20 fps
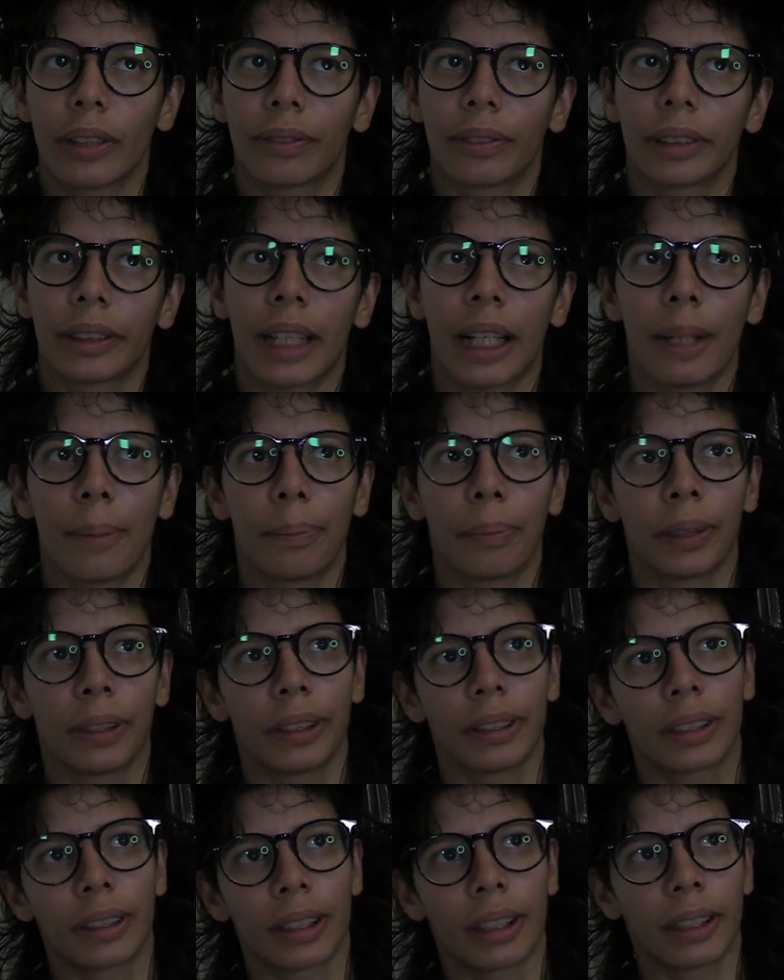for that, but
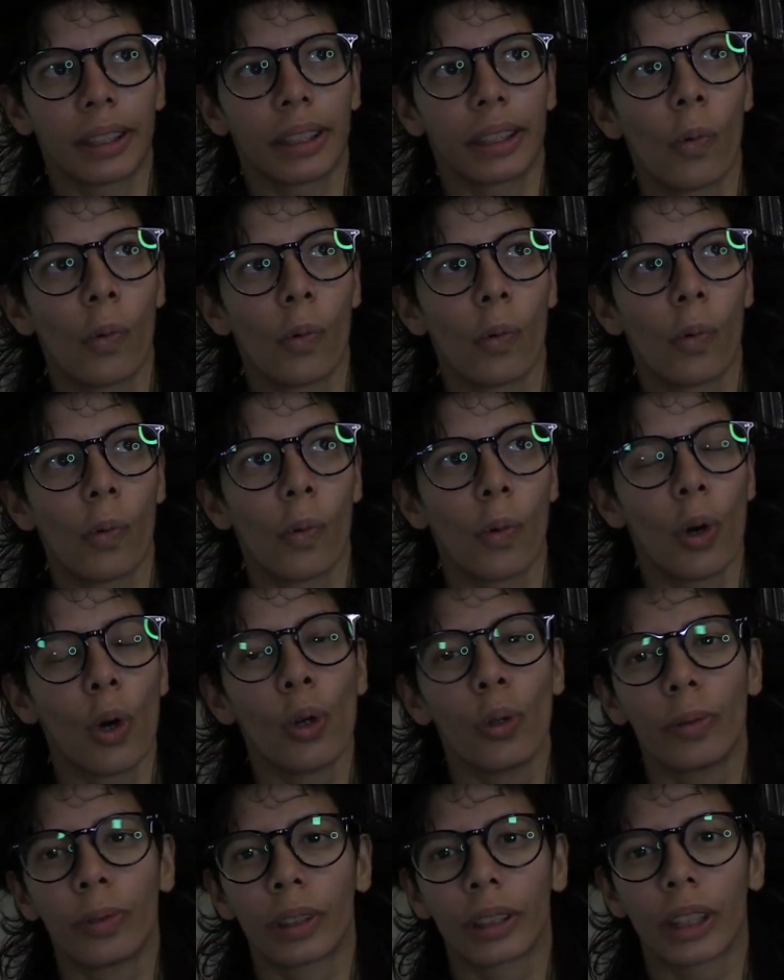it's like
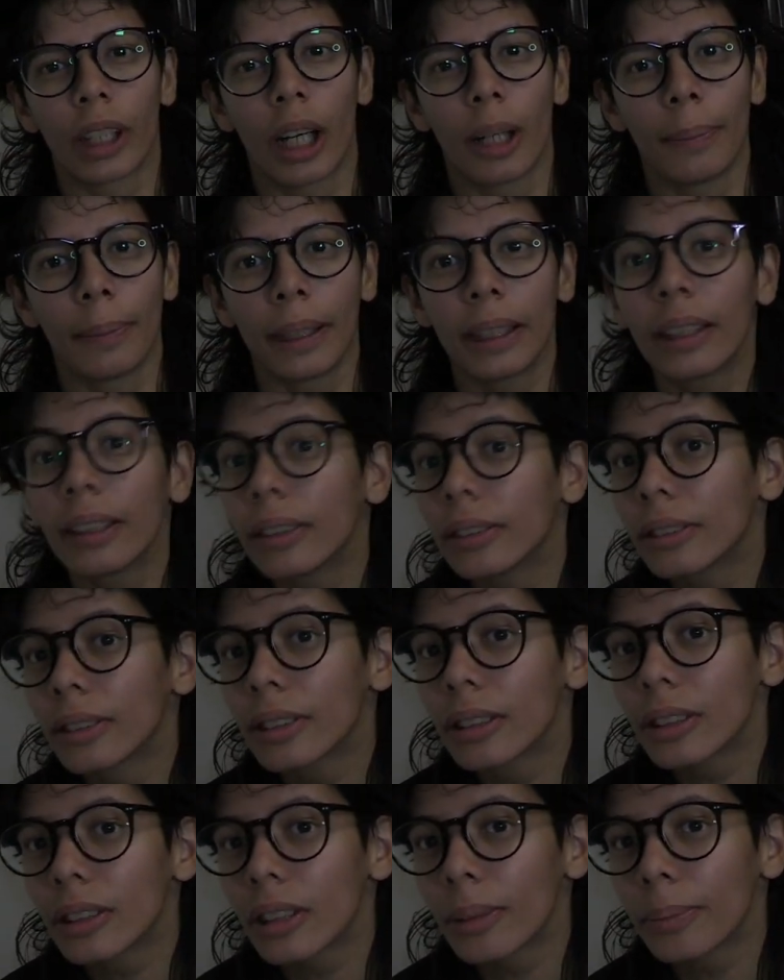overcoming
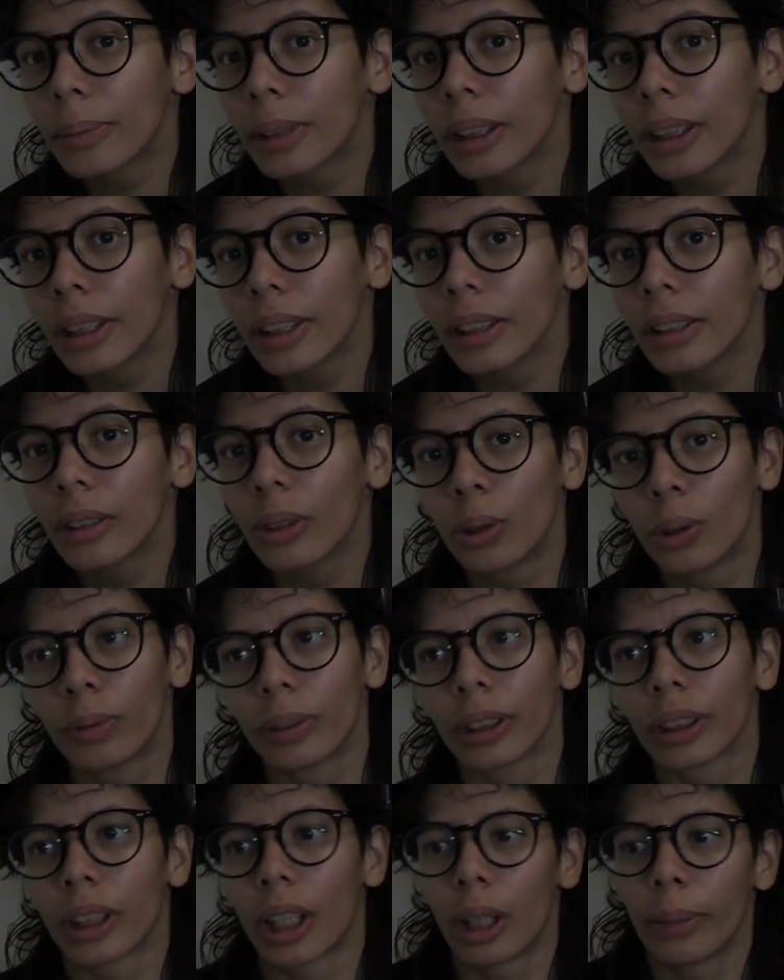something,
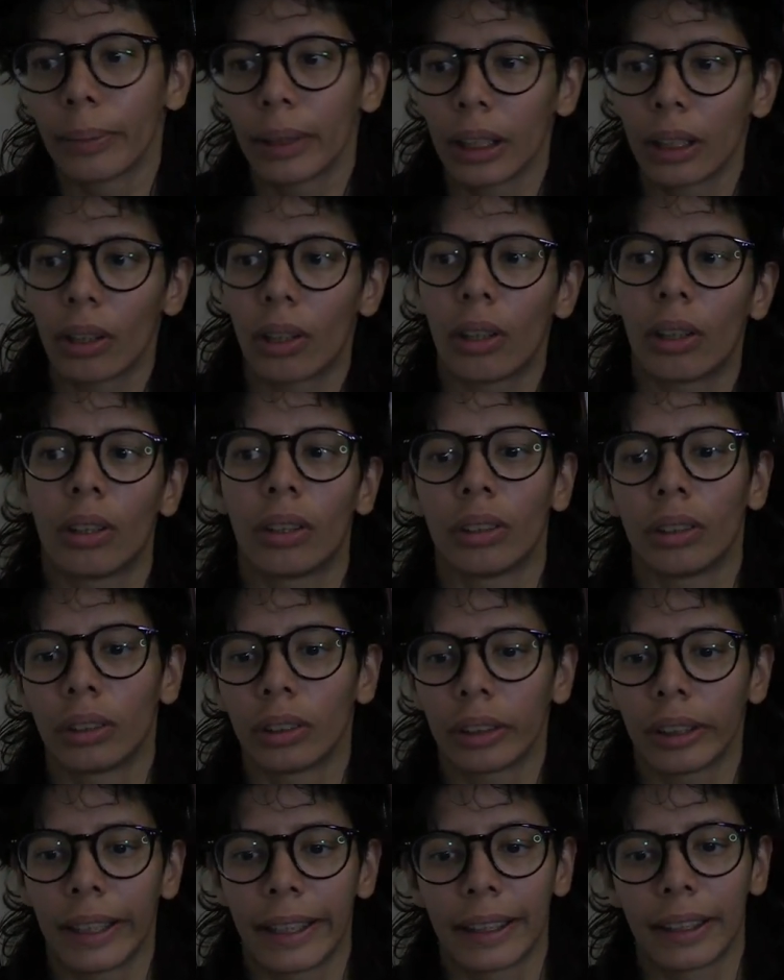overcoming
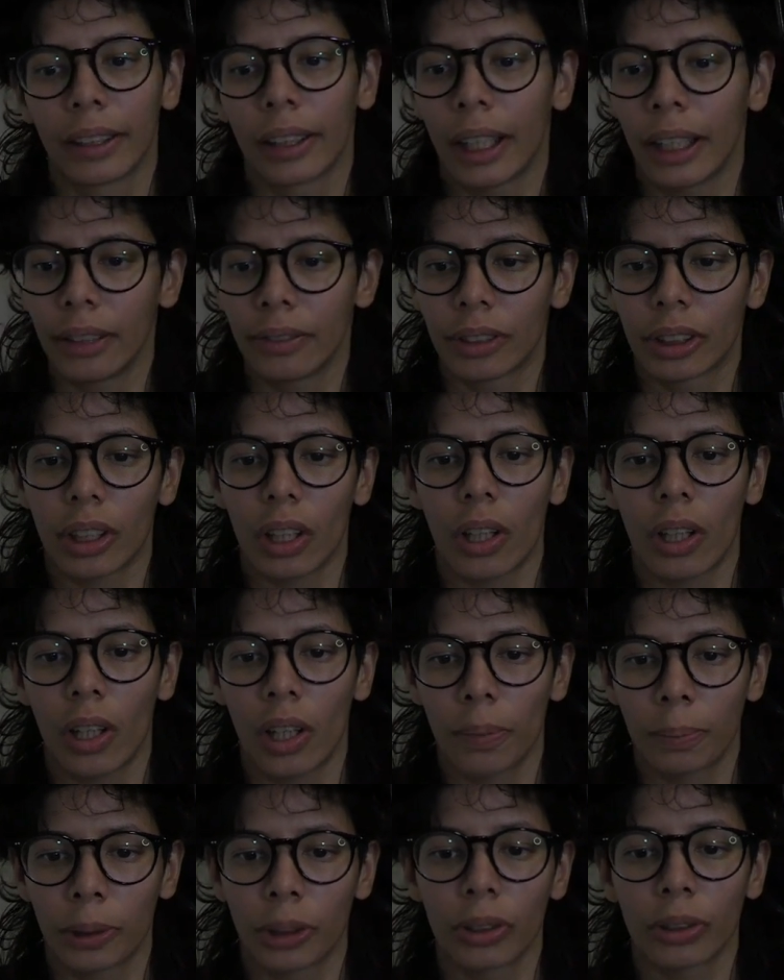all like life's
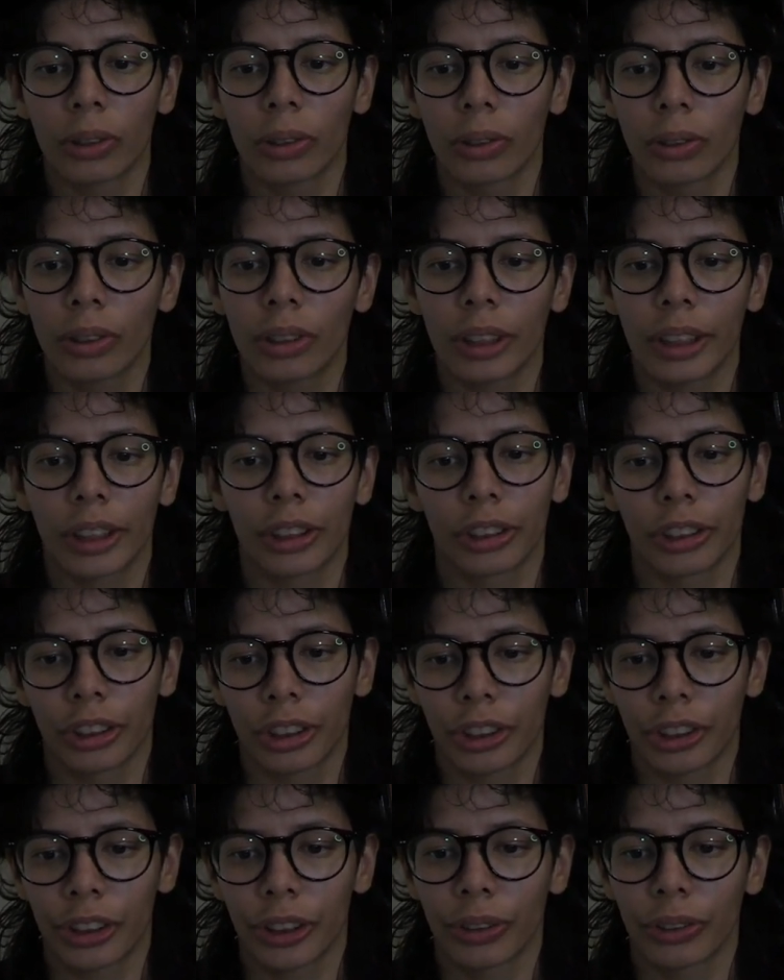obstacles. Like you're
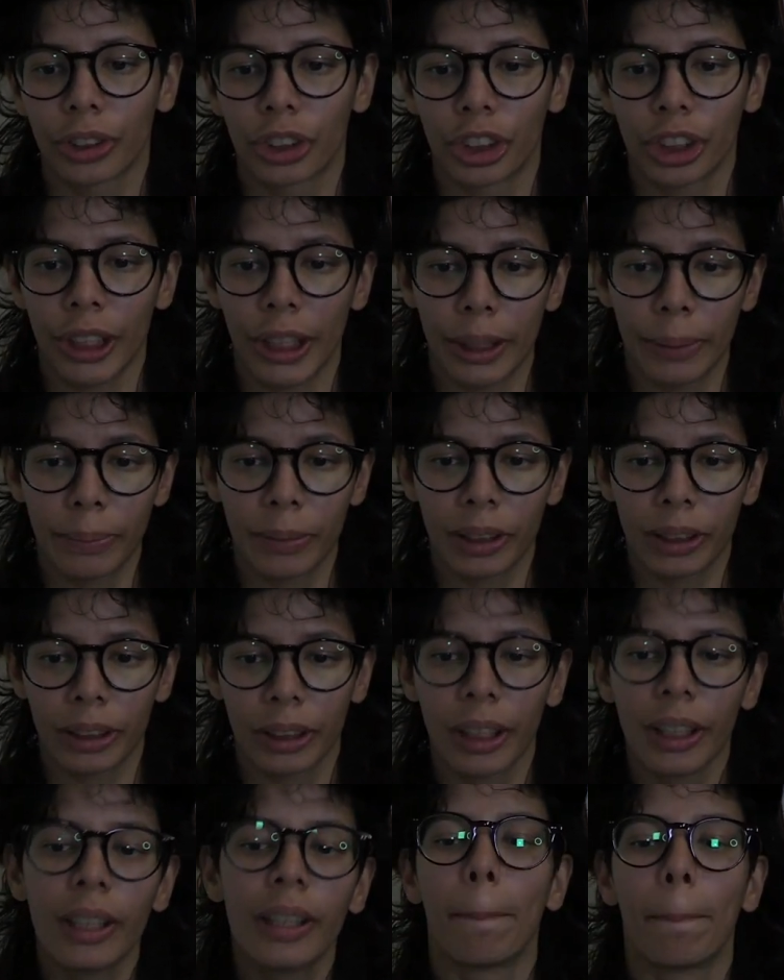still shaped
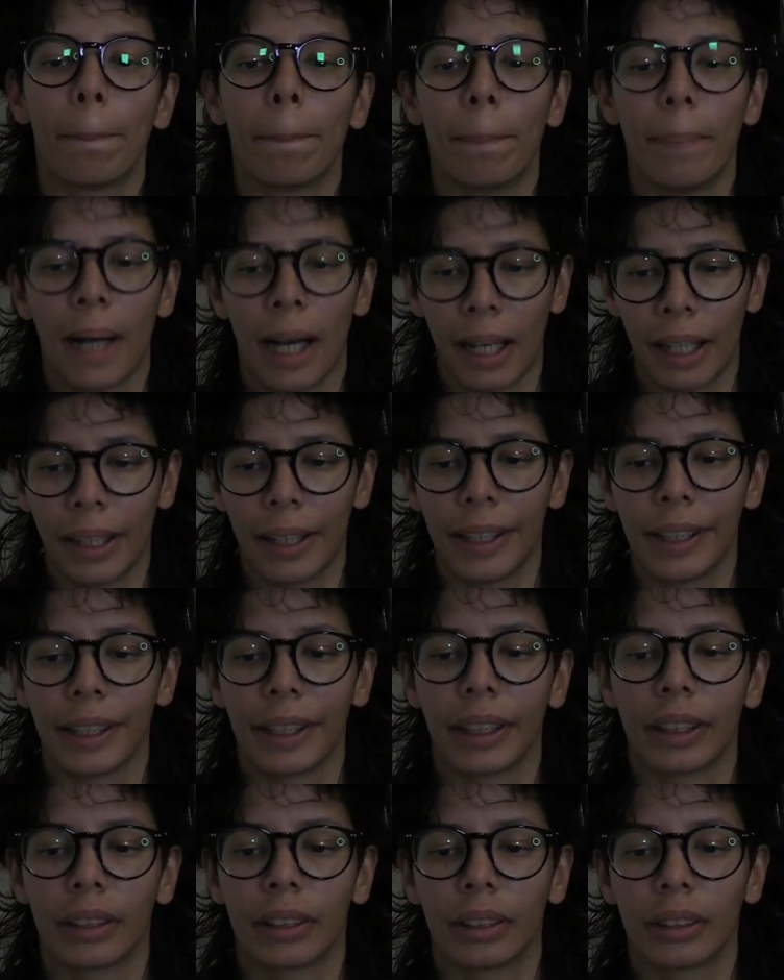
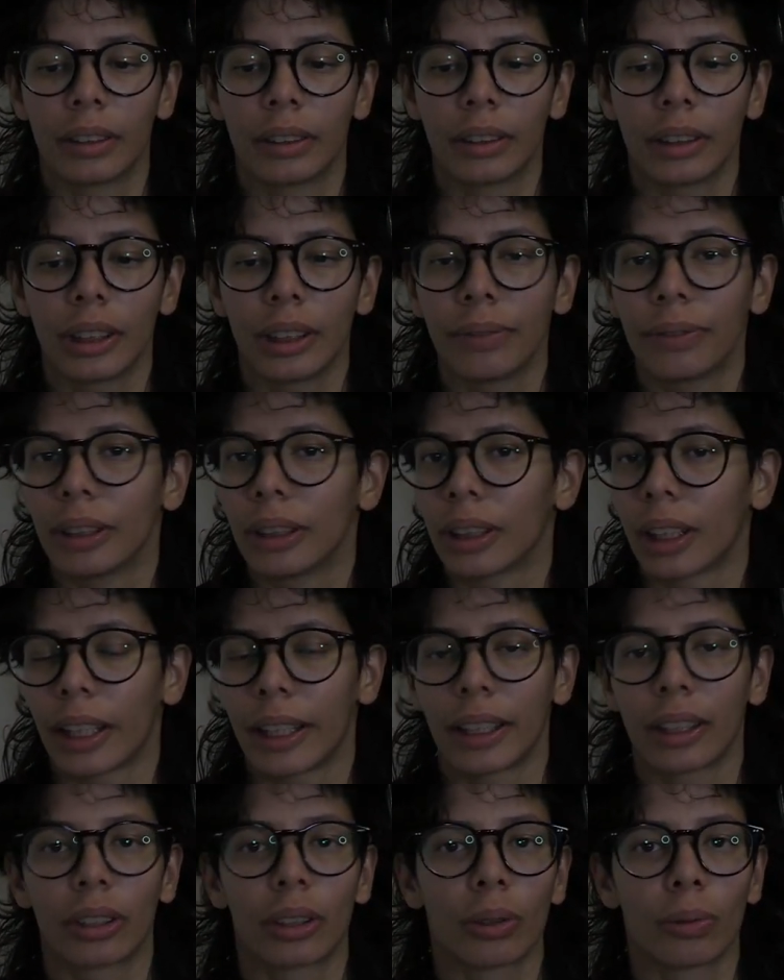by even
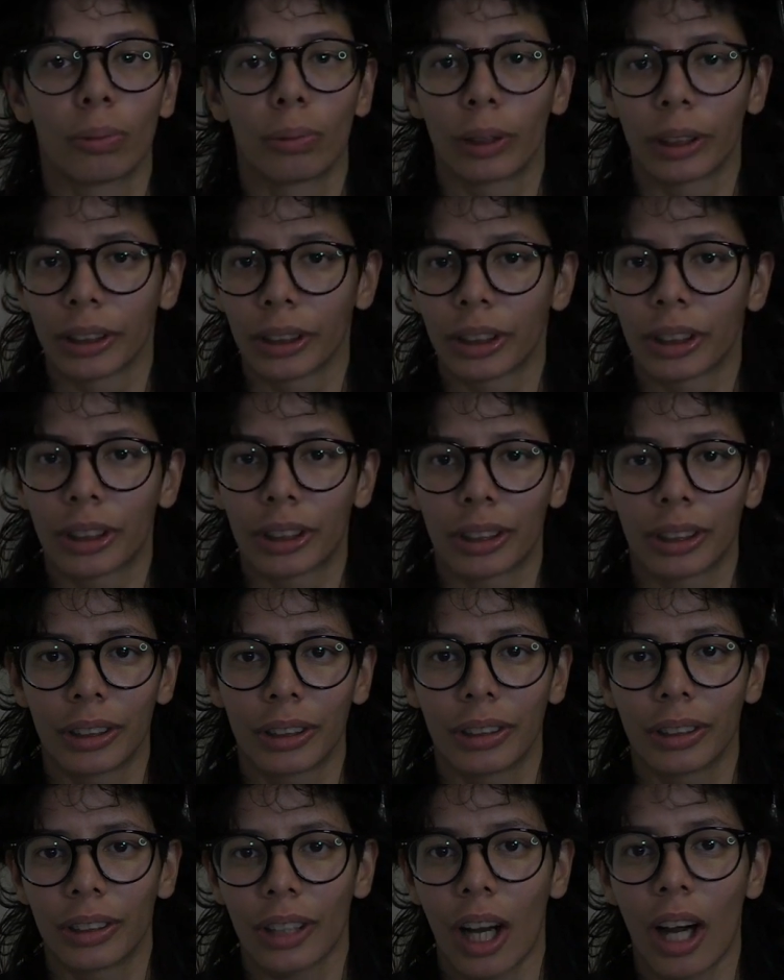like the worst
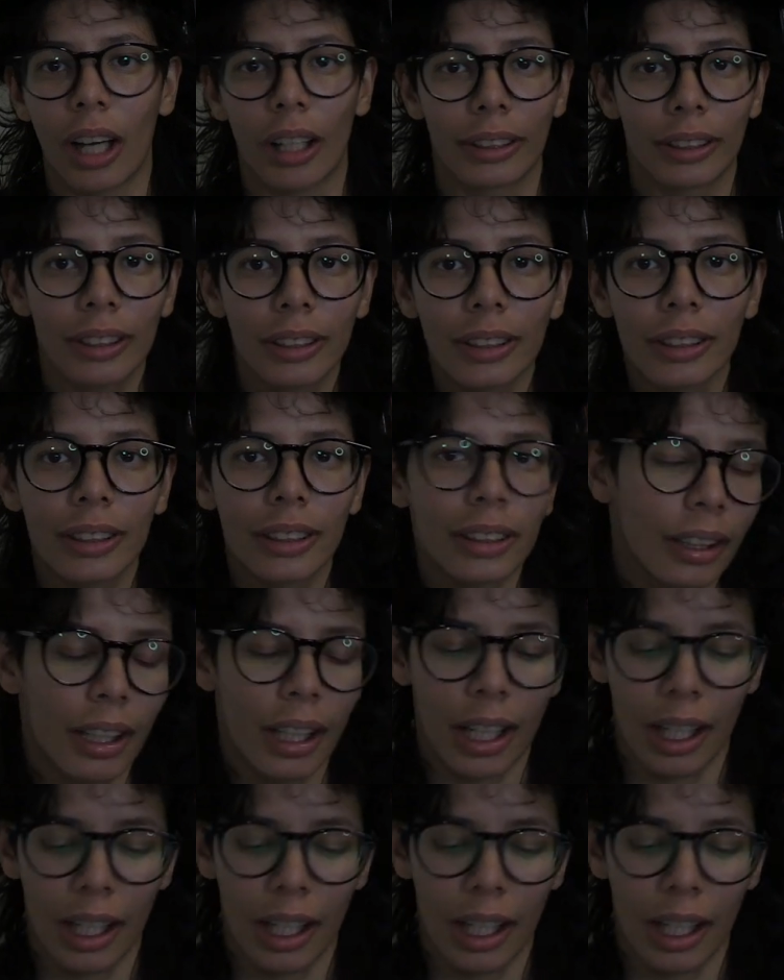odds.